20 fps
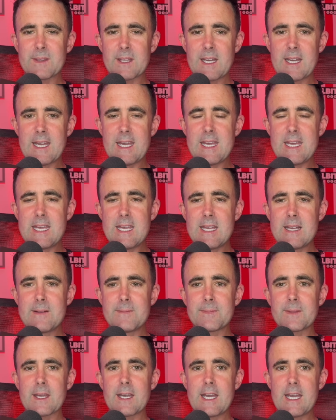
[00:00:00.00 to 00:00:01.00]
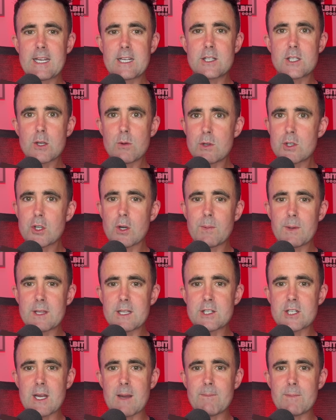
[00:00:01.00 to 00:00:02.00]
He could do a job in the
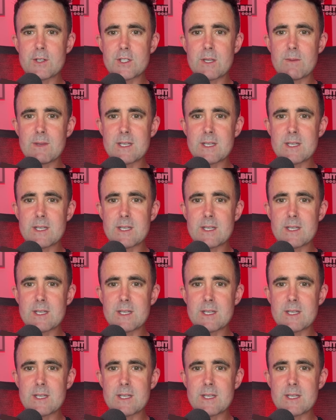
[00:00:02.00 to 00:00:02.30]
Championship.